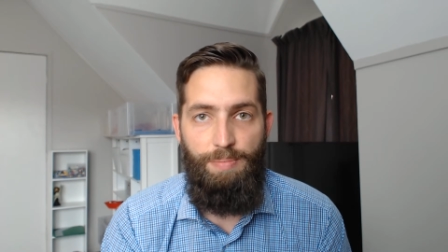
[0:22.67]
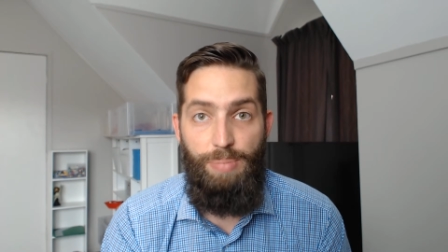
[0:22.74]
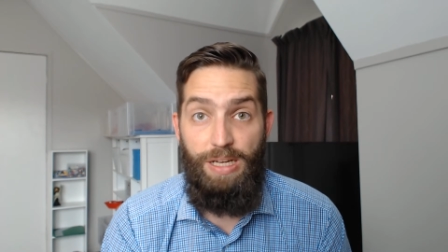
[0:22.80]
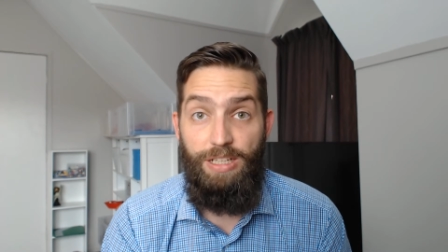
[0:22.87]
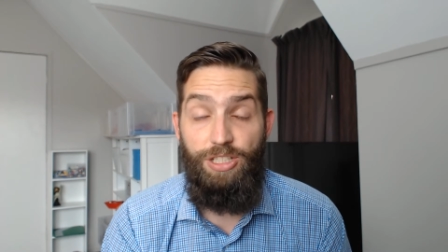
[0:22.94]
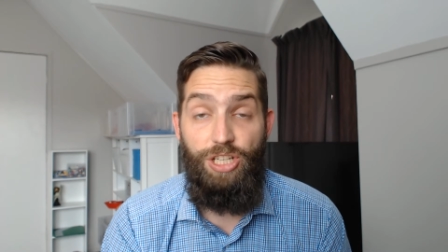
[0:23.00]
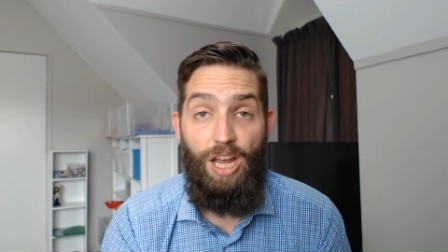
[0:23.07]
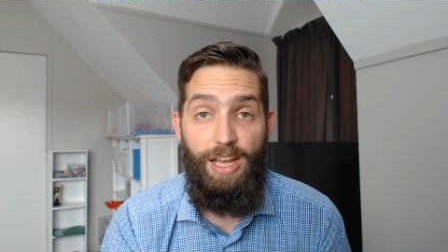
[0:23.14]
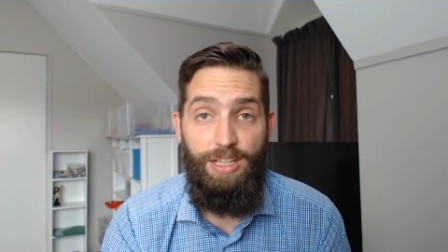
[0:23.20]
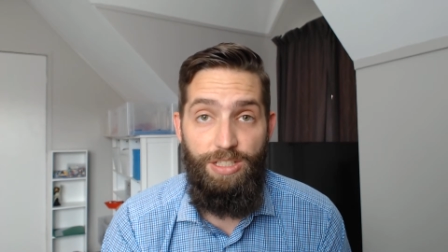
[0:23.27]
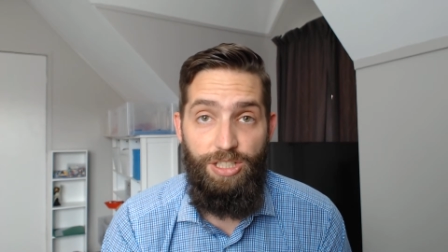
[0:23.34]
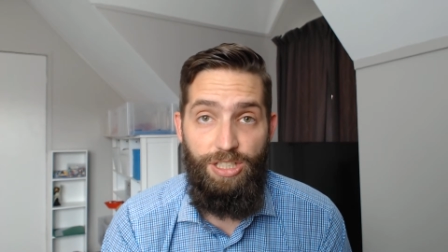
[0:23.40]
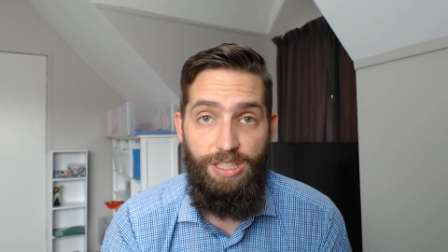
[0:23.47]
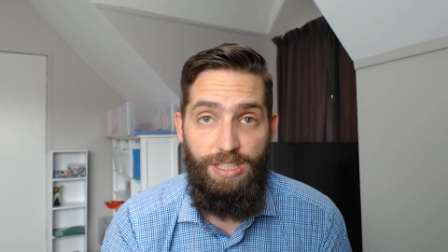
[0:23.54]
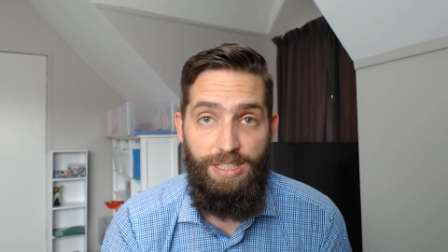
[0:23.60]
big
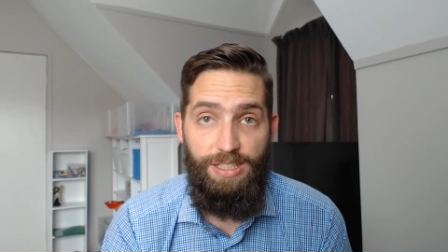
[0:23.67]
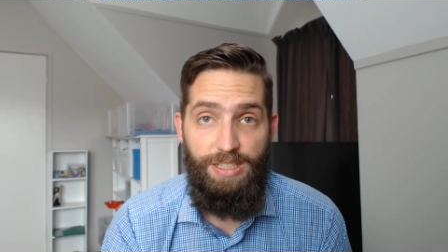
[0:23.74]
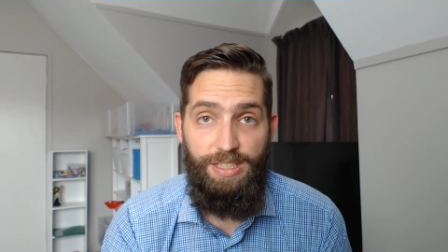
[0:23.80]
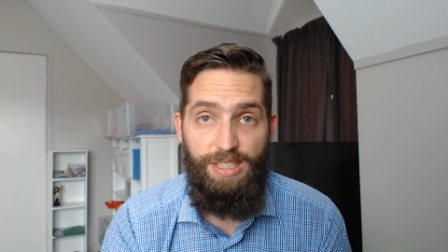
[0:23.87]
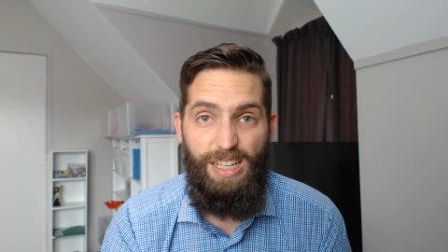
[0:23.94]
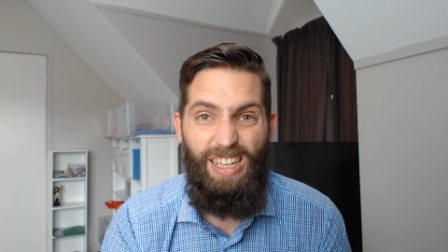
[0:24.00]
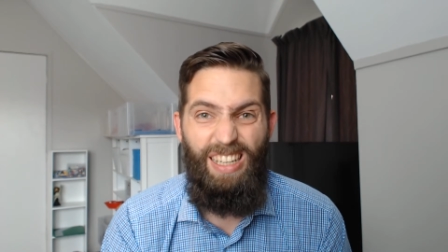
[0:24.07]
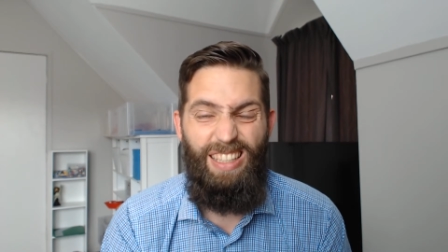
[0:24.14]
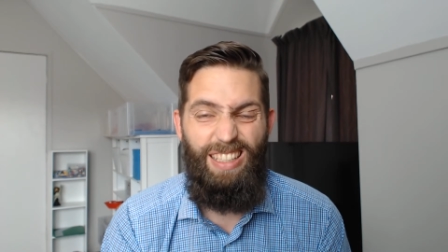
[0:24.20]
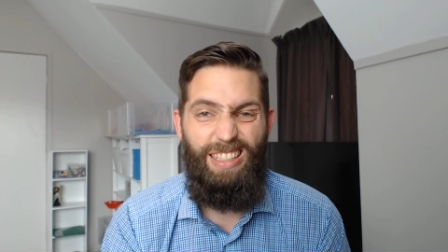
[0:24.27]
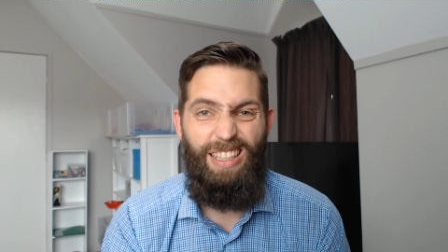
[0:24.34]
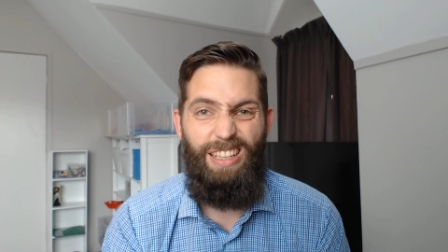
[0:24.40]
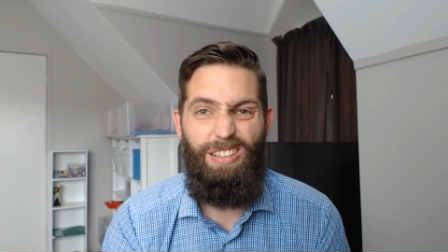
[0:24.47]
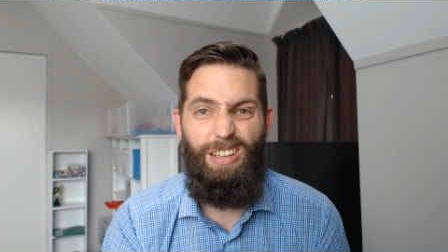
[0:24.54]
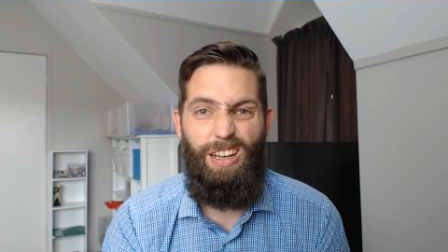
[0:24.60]
changes,
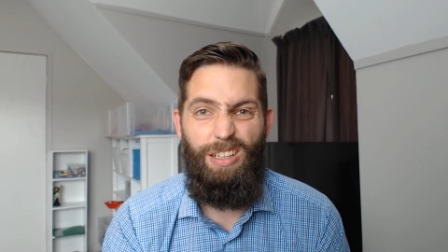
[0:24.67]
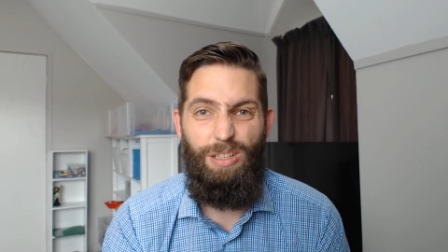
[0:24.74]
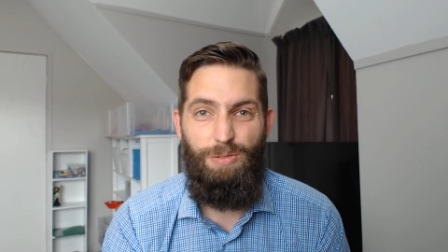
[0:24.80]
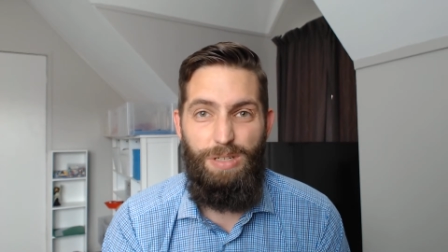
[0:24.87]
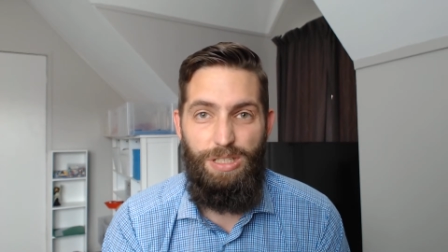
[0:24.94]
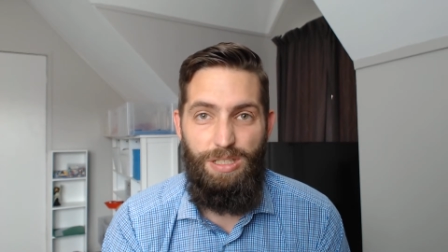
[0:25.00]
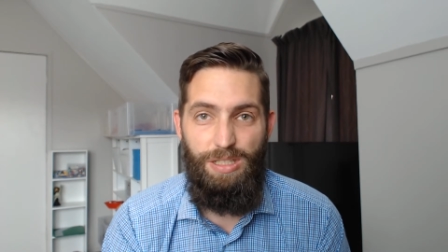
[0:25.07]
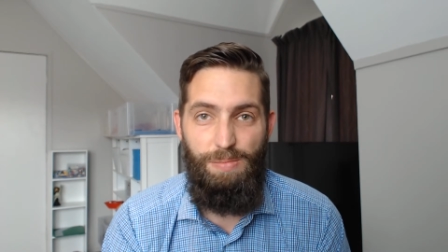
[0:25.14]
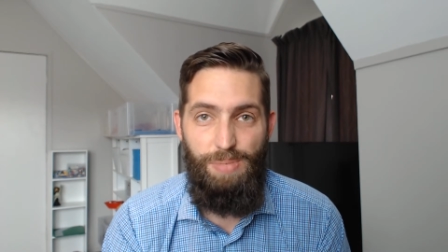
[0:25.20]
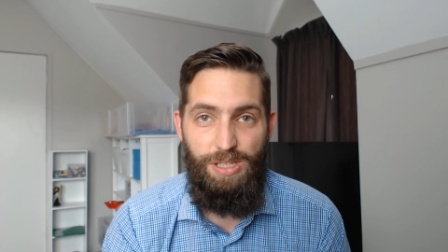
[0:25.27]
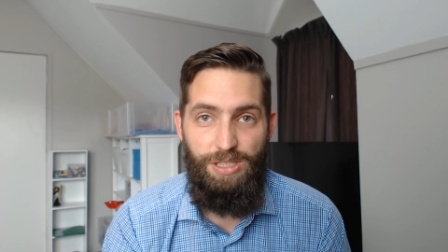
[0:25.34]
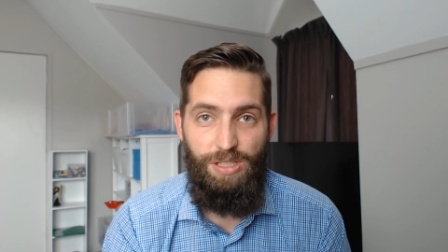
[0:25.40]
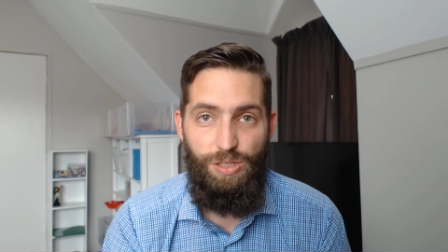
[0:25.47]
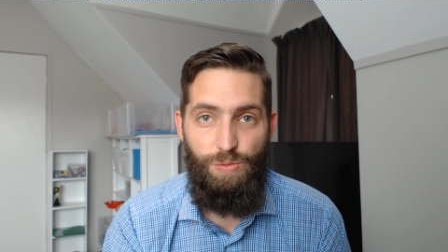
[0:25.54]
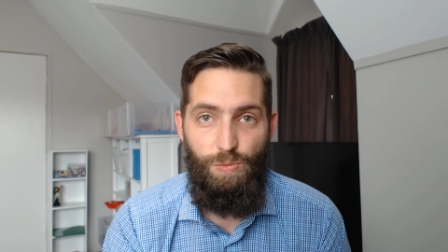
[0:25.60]
anything that kind of the rest of the
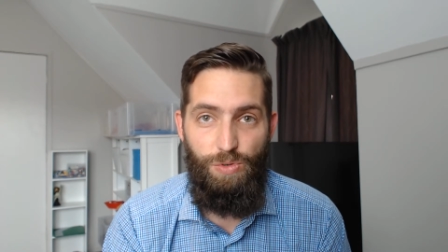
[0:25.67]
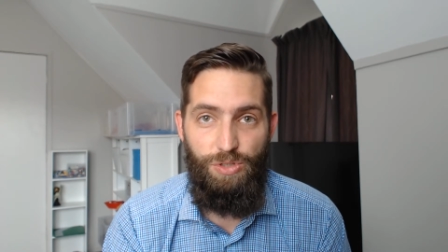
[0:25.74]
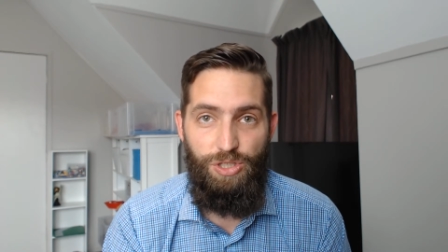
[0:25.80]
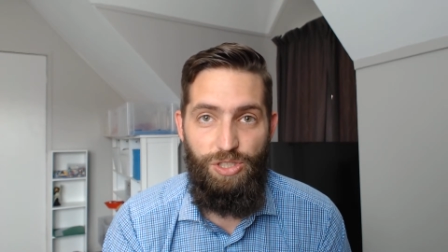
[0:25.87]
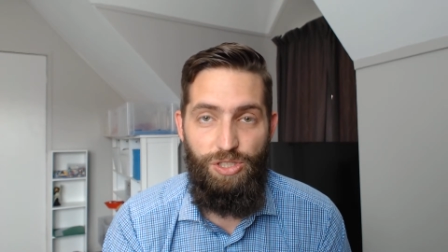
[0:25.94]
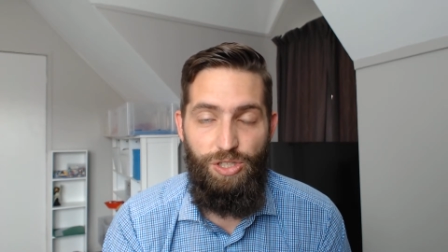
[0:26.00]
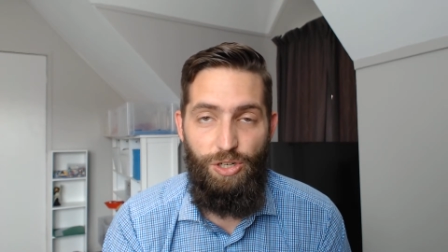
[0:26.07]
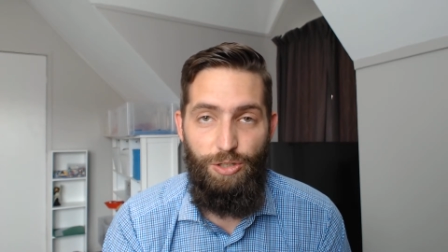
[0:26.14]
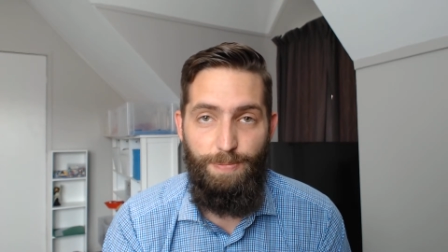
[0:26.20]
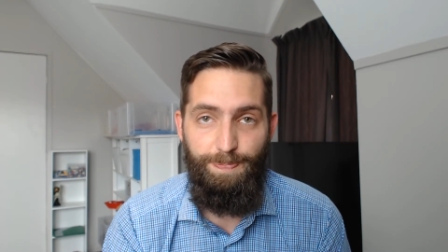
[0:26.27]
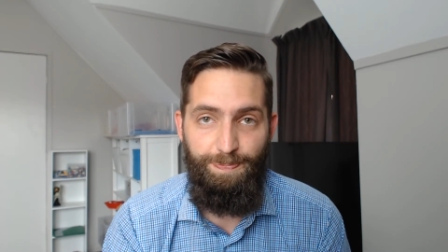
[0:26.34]
business wants to do.